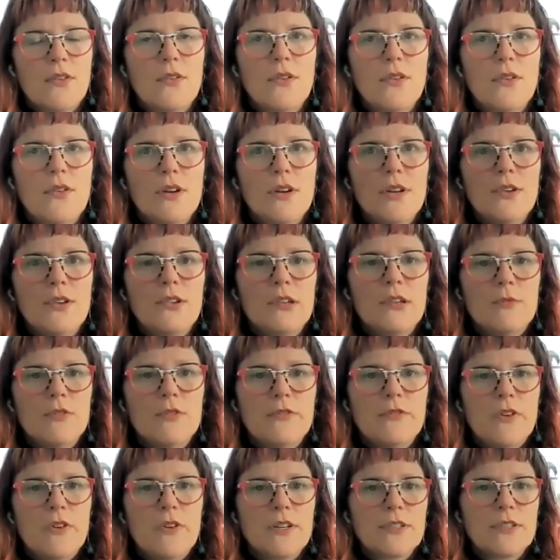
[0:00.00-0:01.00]
Or you can
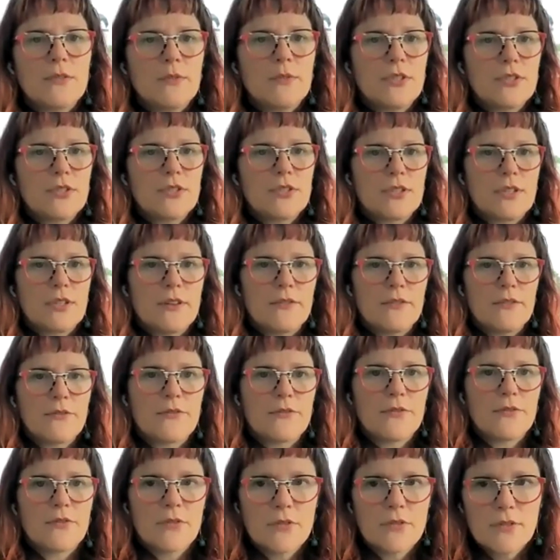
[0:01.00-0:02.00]
move on to, we just have
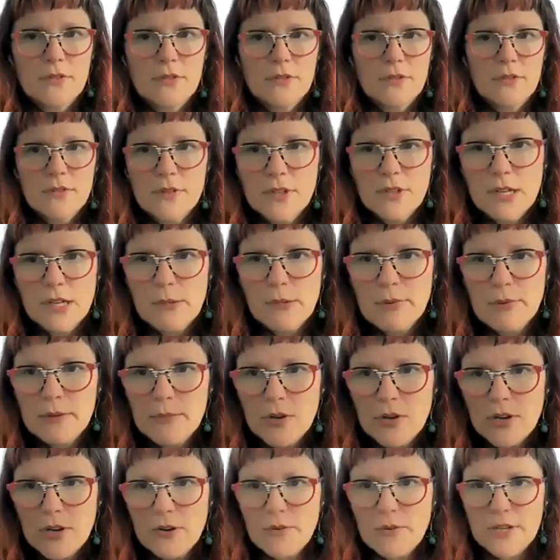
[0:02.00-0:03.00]
a couple
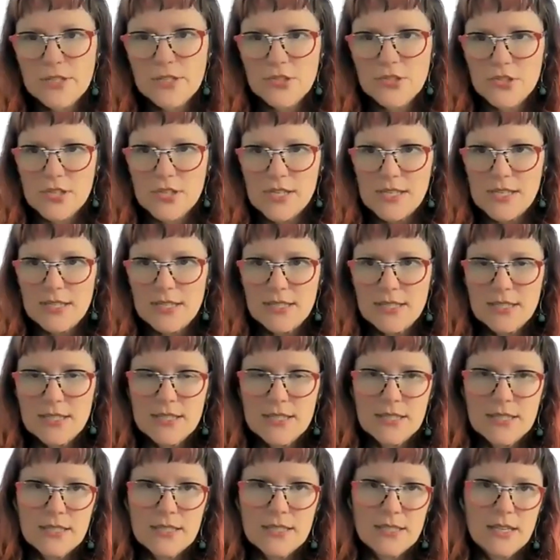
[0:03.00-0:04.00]
more questions.
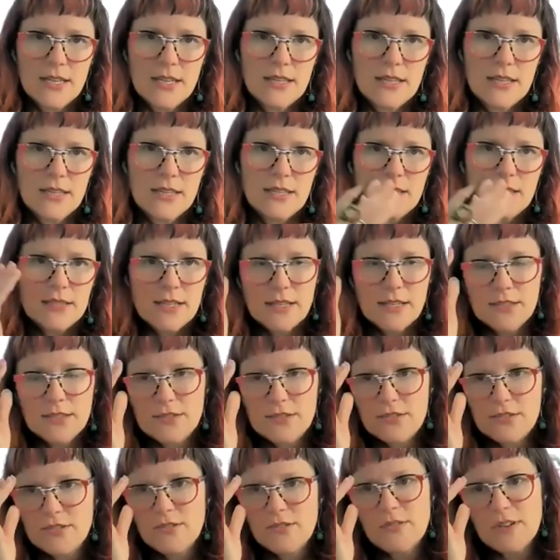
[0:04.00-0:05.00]
And these next
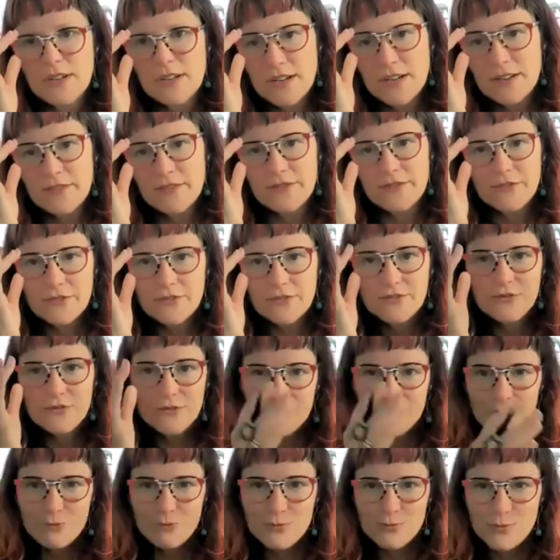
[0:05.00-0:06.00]
two are kind of
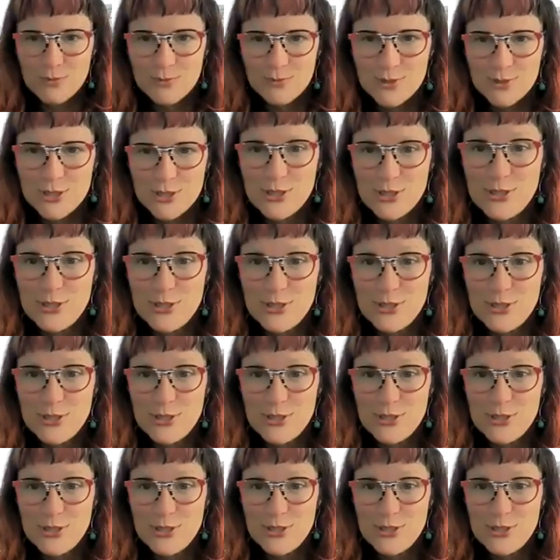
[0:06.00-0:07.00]

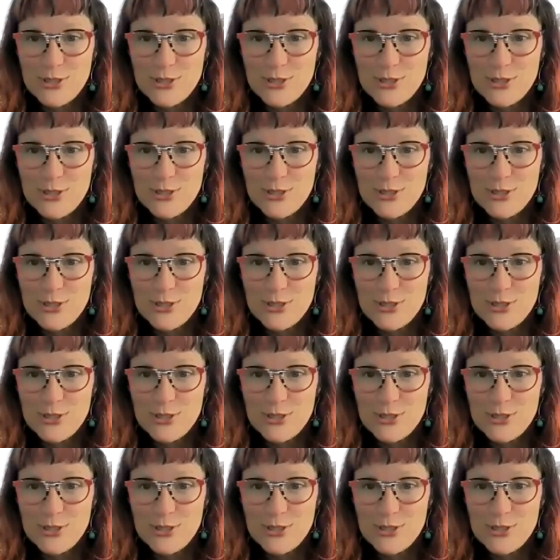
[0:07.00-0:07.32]
duties.